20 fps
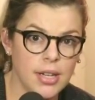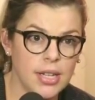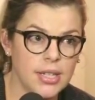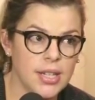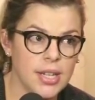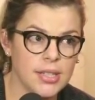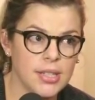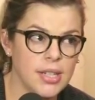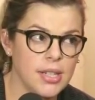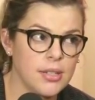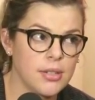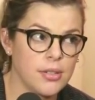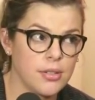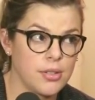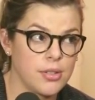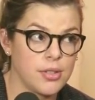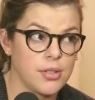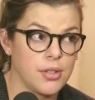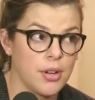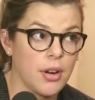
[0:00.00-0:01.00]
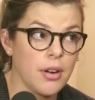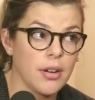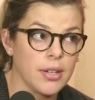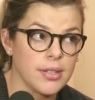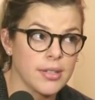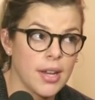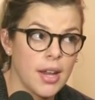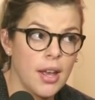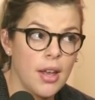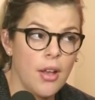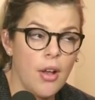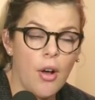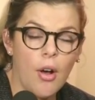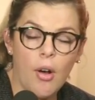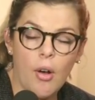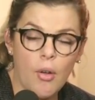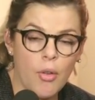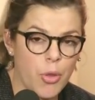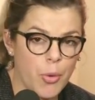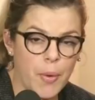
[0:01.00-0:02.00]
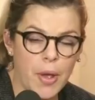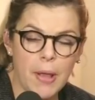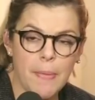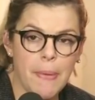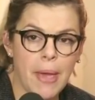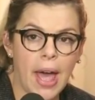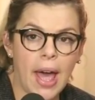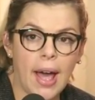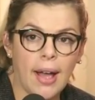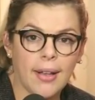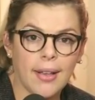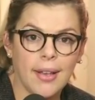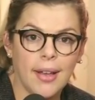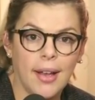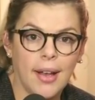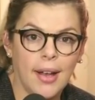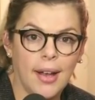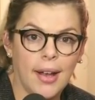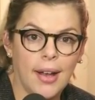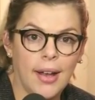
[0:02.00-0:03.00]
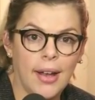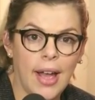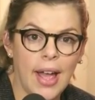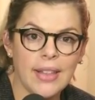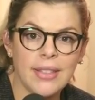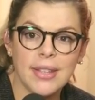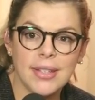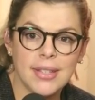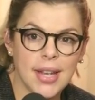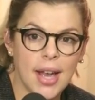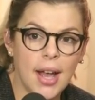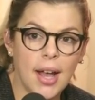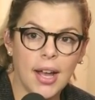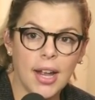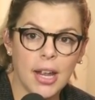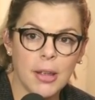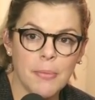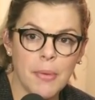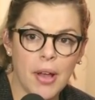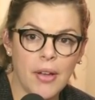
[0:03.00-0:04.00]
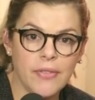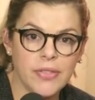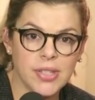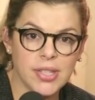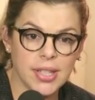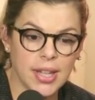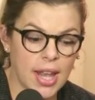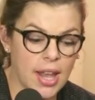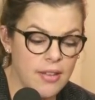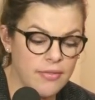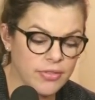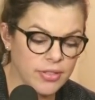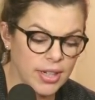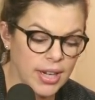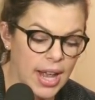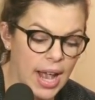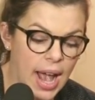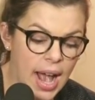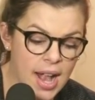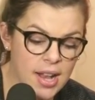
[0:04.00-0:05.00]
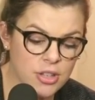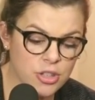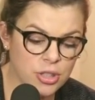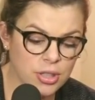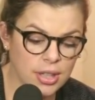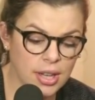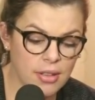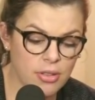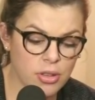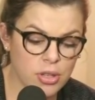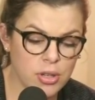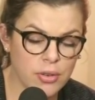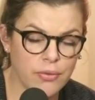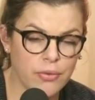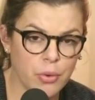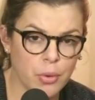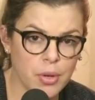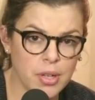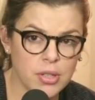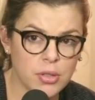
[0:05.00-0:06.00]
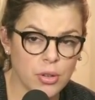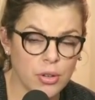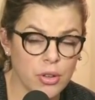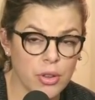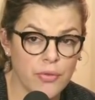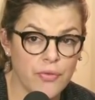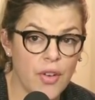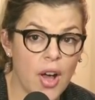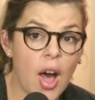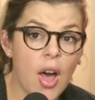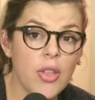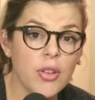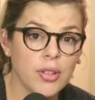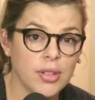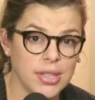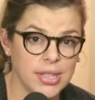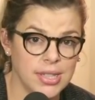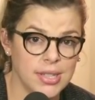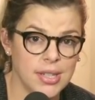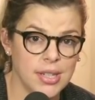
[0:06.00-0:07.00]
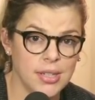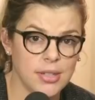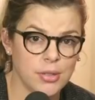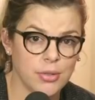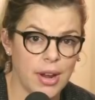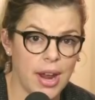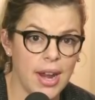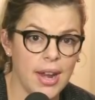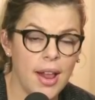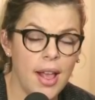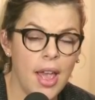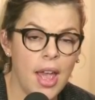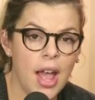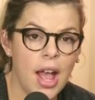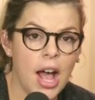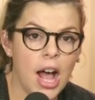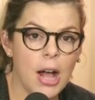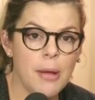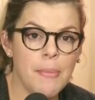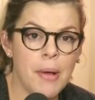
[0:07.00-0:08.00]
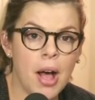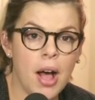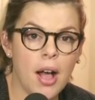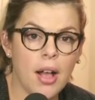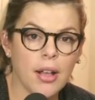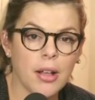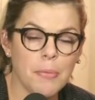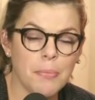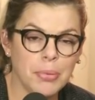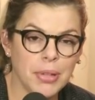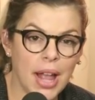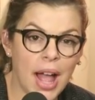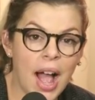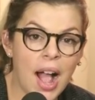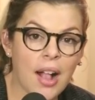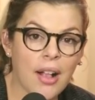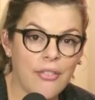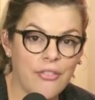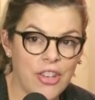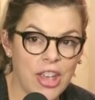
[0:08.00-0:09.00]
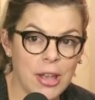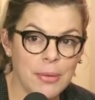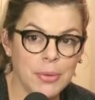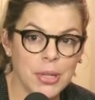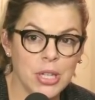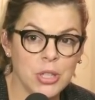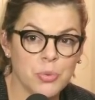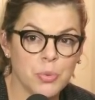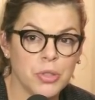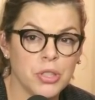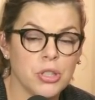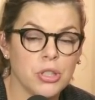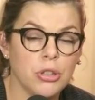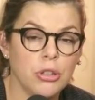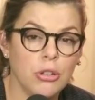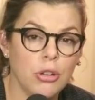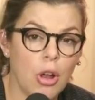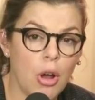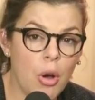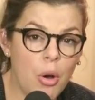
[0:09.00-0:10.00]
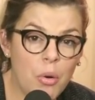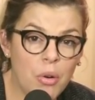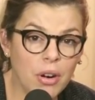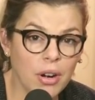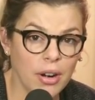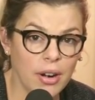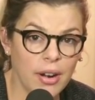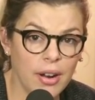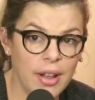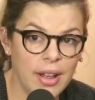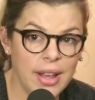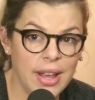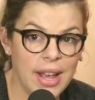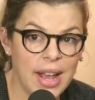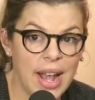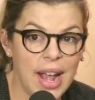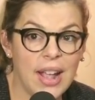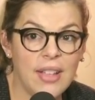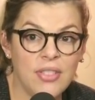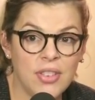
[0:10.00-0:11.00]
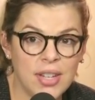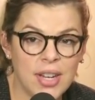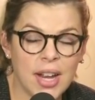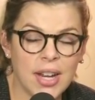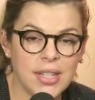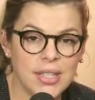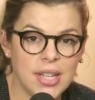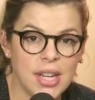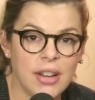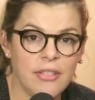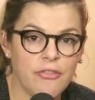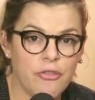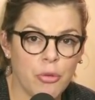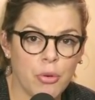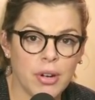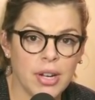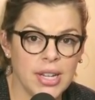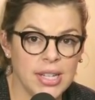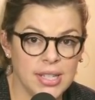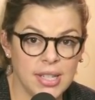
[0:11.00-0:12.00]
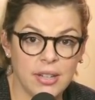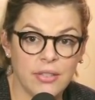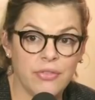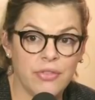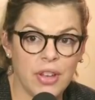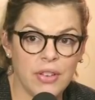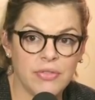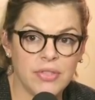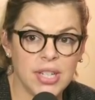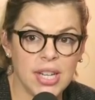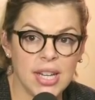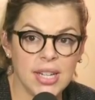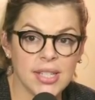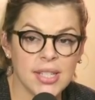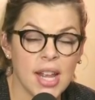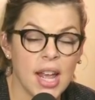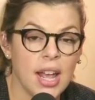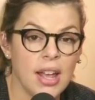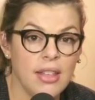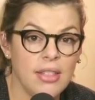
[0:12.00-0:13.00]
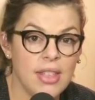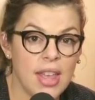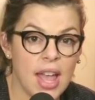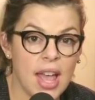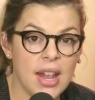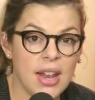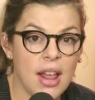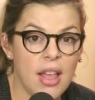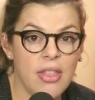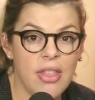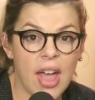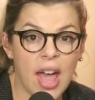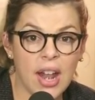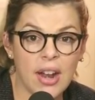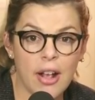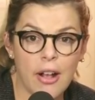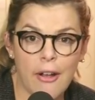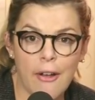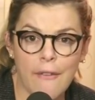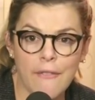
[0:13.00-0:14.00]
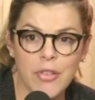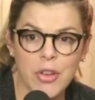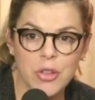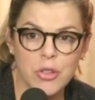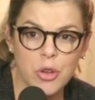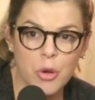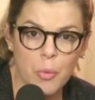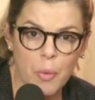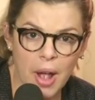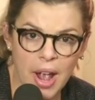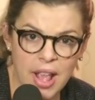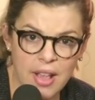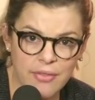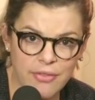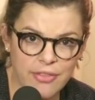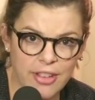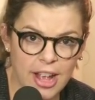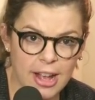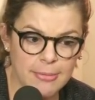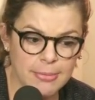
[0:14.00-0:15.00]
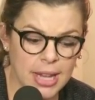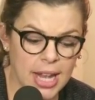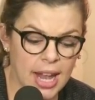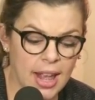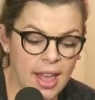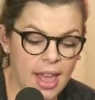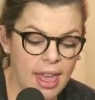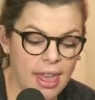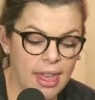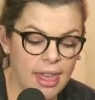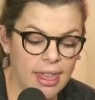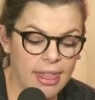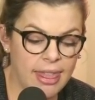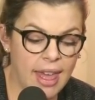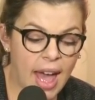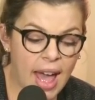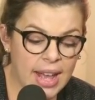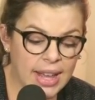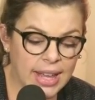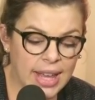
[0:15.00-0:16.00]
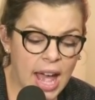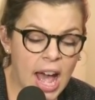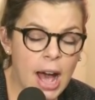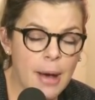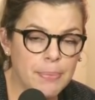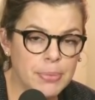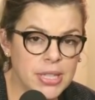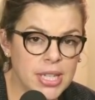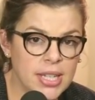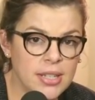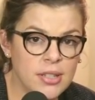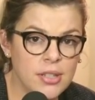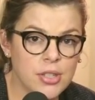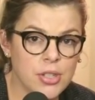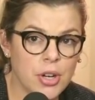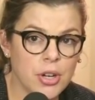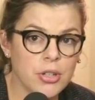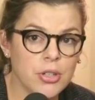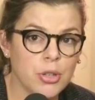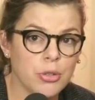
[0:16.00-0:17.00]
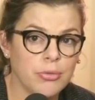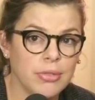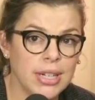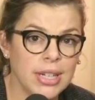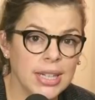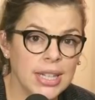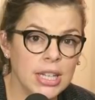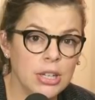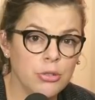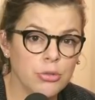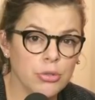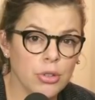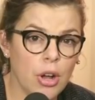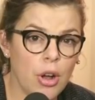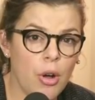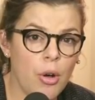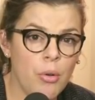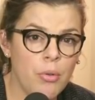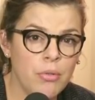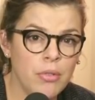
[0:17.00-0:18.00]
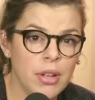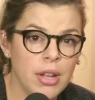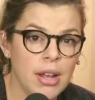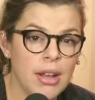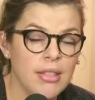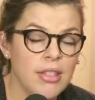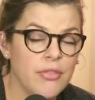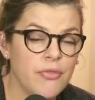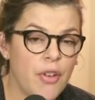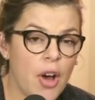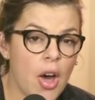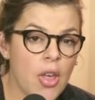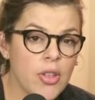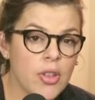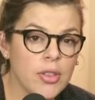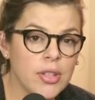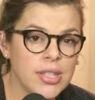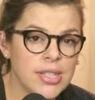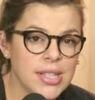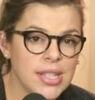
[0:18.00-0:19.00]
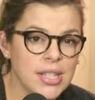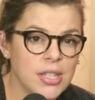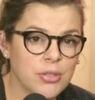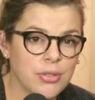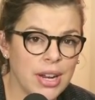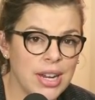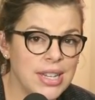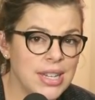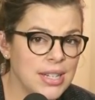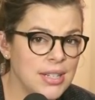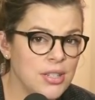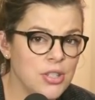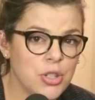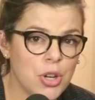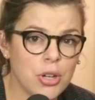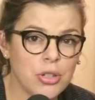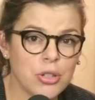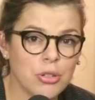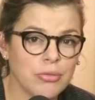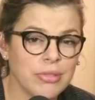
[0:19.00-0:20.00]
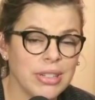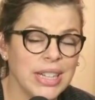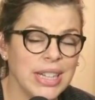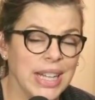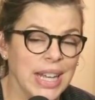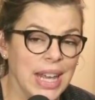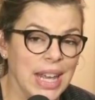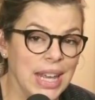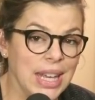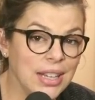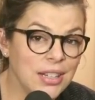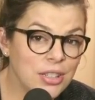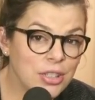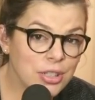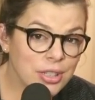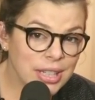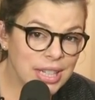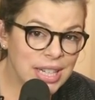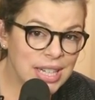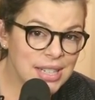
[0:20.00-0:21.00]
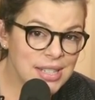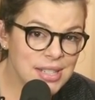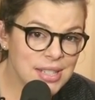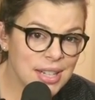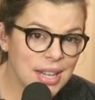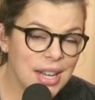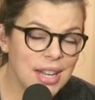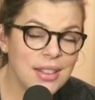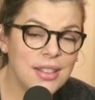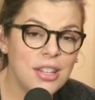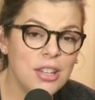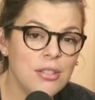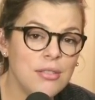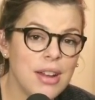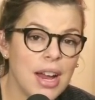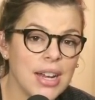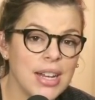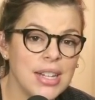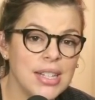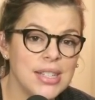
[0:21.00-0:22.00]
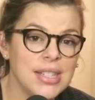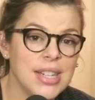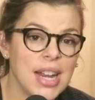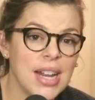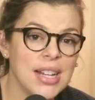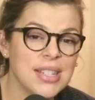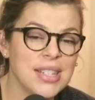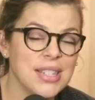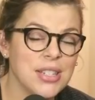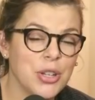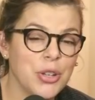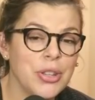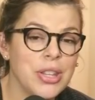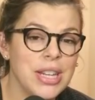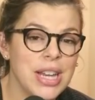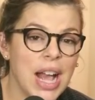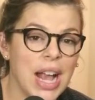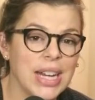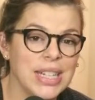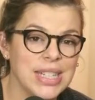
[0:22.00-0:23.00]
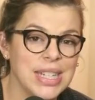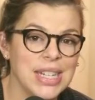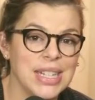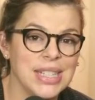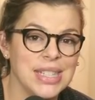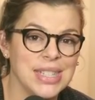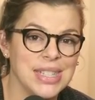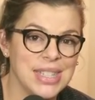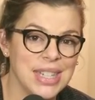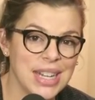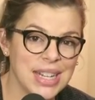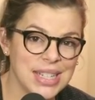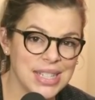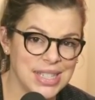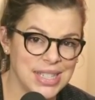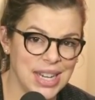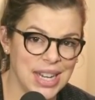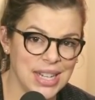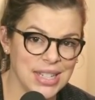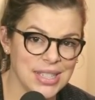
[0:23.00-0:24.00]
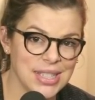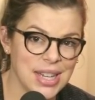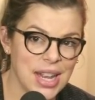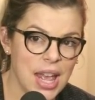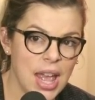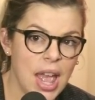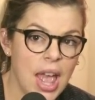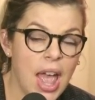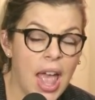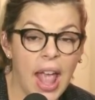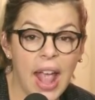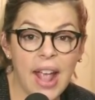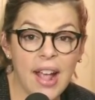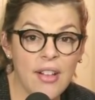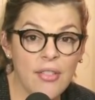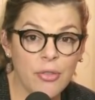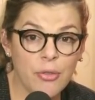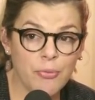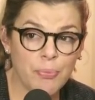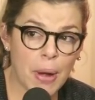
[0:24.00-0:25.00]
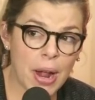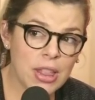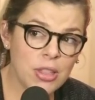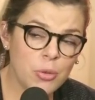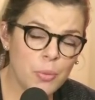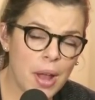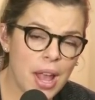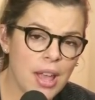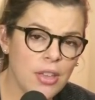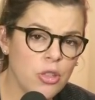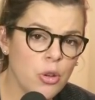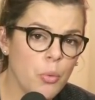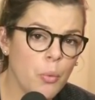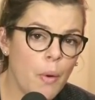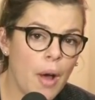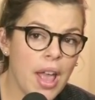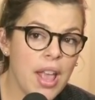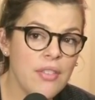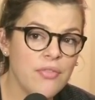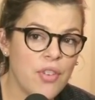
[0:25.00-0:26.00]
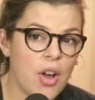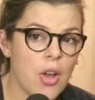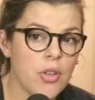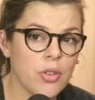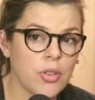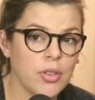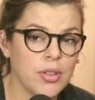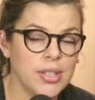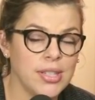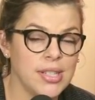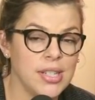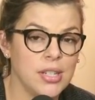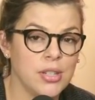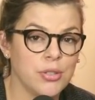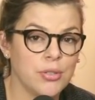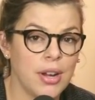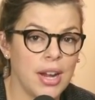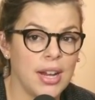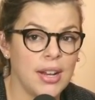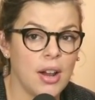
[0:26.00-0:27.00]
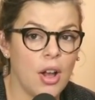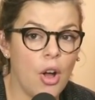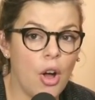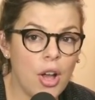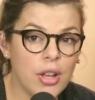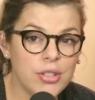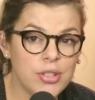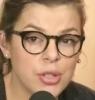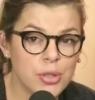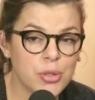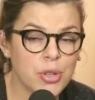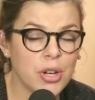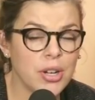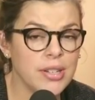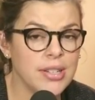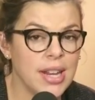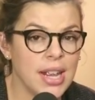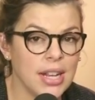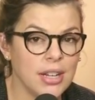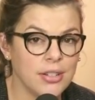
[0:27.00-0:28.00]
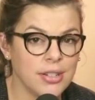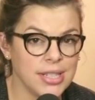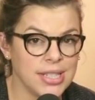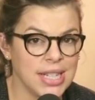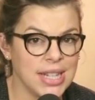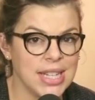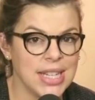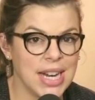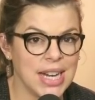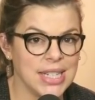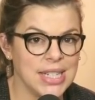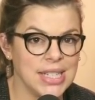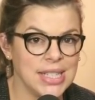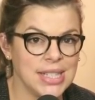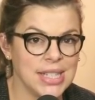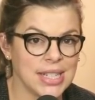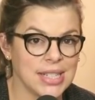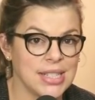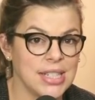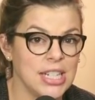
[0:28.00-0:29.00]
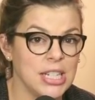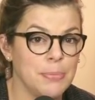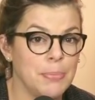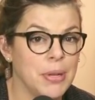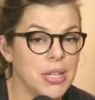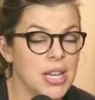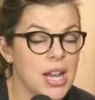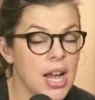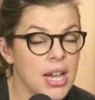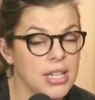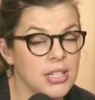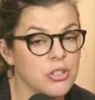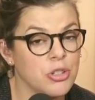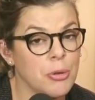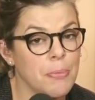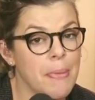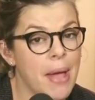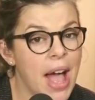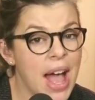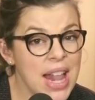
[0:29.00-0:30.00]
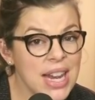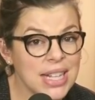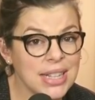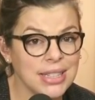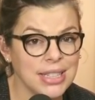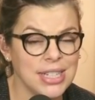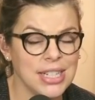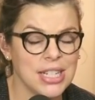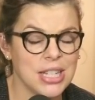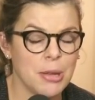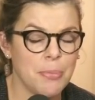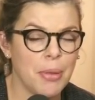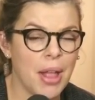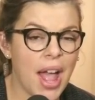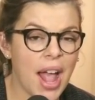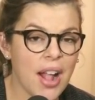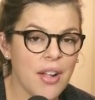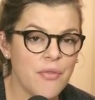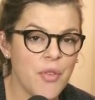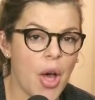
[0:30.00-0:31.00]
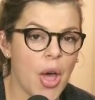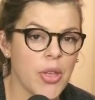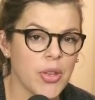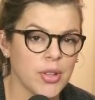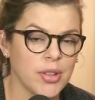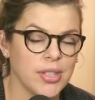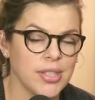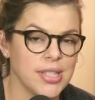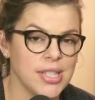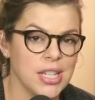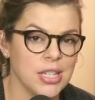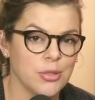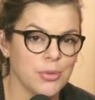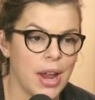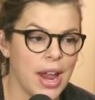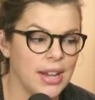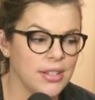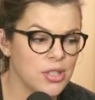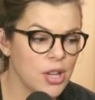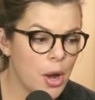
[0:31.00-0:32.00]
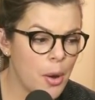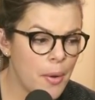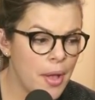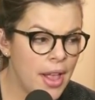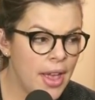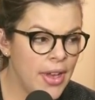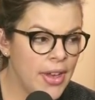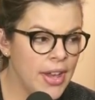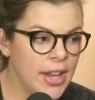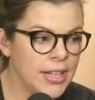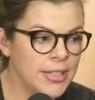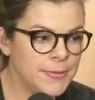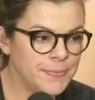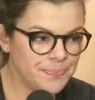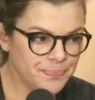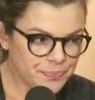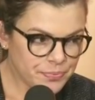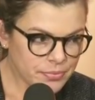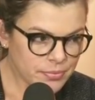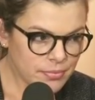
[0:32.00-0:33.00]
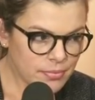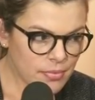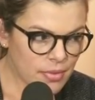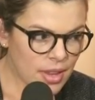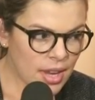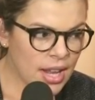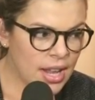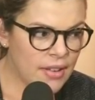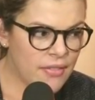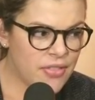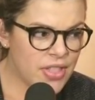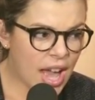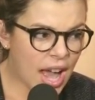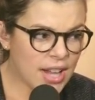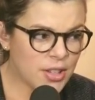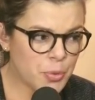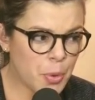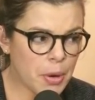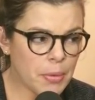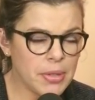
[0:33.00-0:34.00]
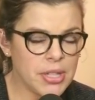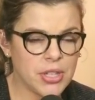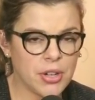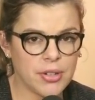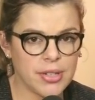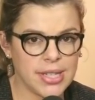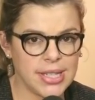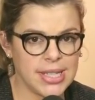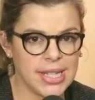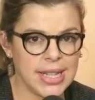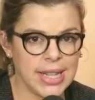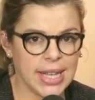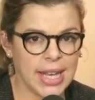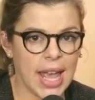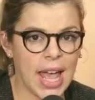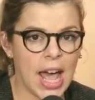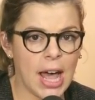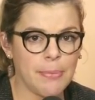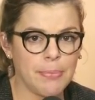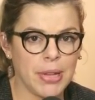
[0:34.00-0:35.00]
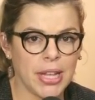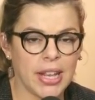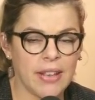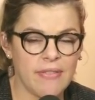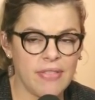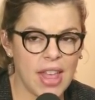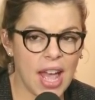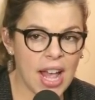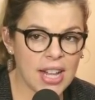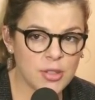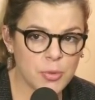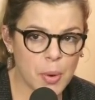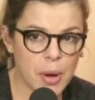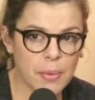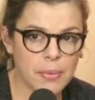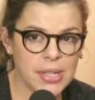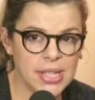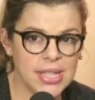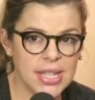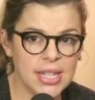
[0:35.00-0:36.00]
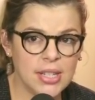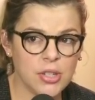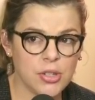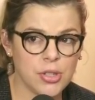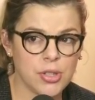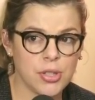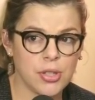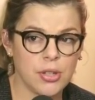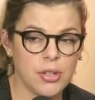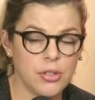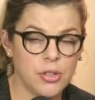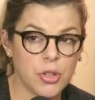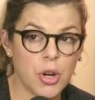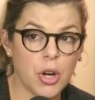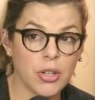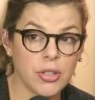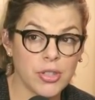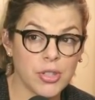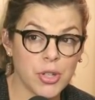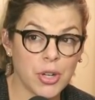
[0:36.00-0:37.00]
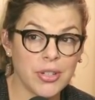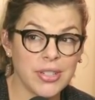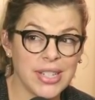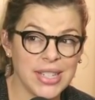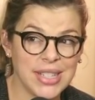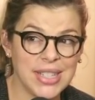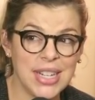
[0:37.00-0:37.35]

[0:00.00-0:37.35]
doesn't start all the way back at the time of slavery. Actually, the divorce or the fatherlessness rate among Black families was lower in the 1940s and 50s than that of the white family. That gap didn't start to really grow. The fatherlessness rate didn't start to really increase in the United States until the 1960s. And by the way, the white fatherlessness rate also started to increase in the 1960s, but not as dramatically as the Black fatherlessness rate. So if that's where we start to see the gap, like if that's where we start to